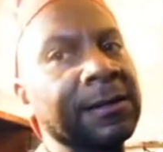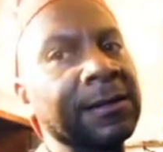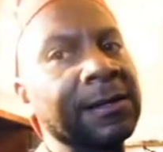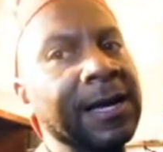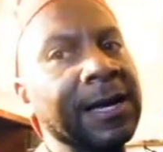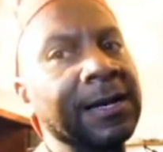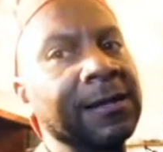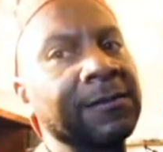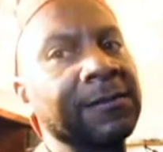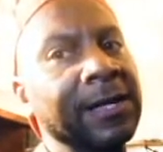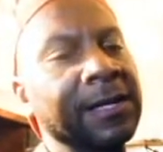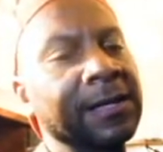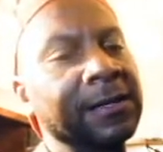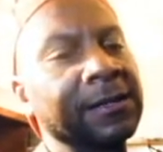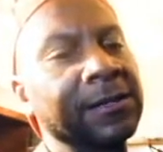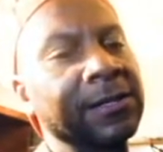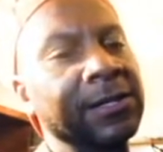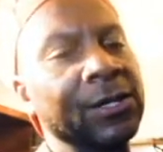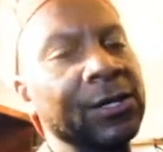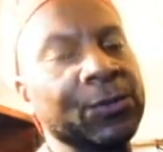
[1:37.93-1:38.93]
kind of like,
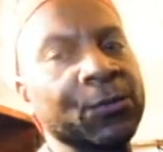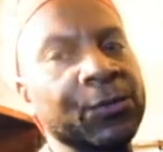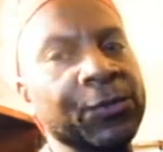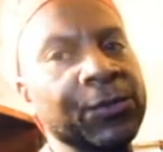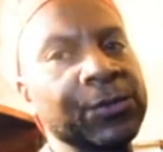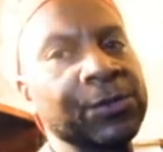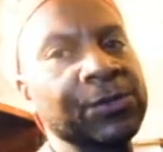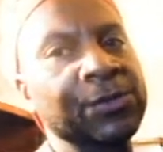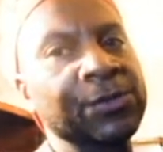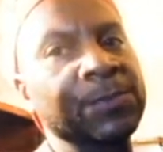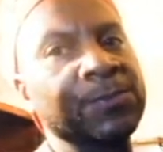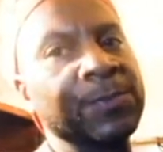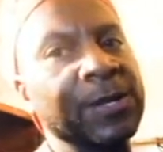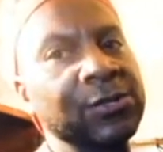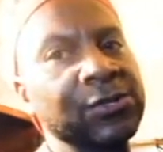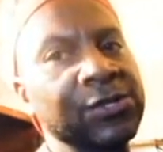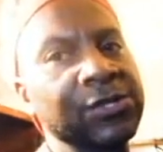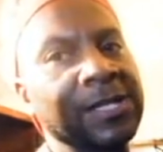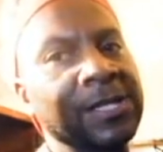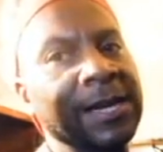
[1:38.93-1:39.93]
you know, those
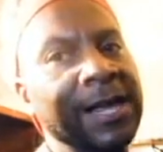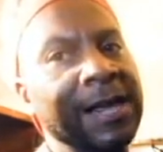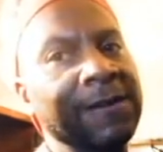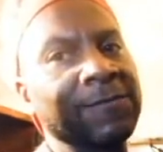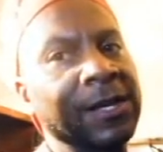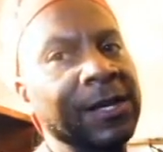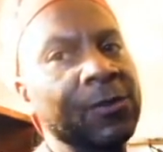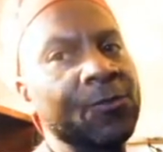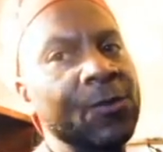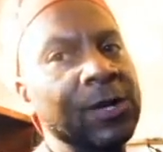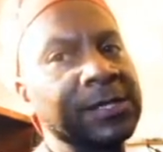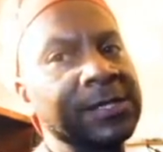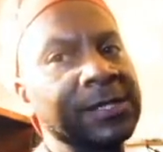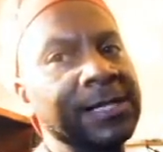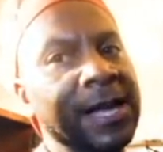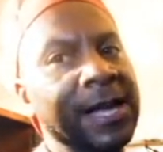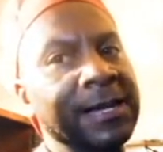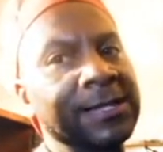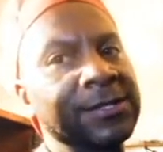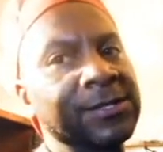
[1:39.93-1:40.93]
sponges that have like one
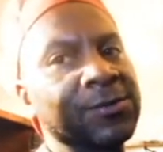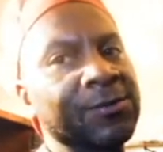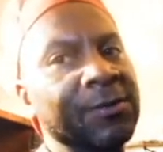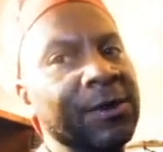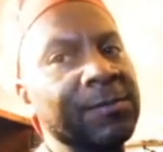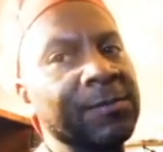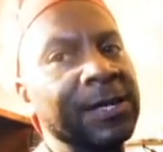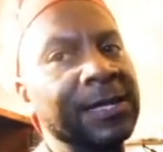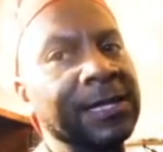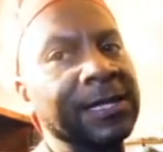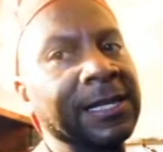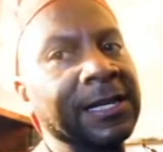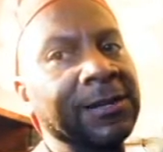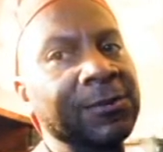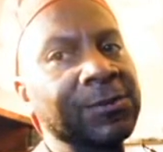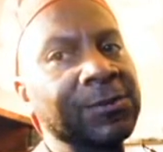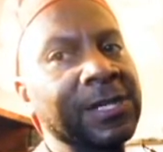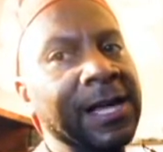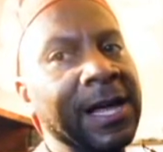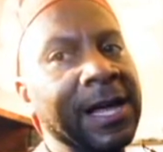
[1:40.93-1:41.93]
side is scrubby and the other
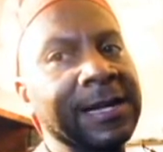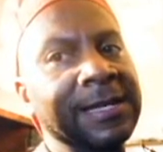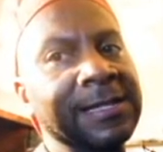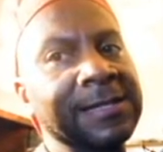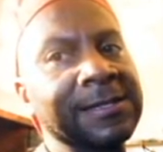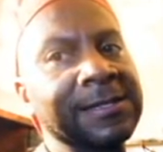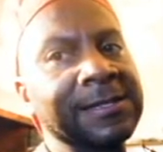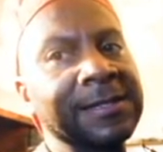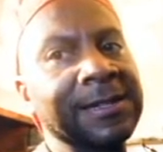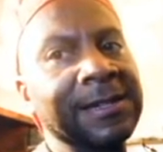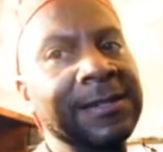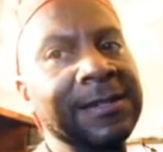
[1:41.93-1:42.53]
side is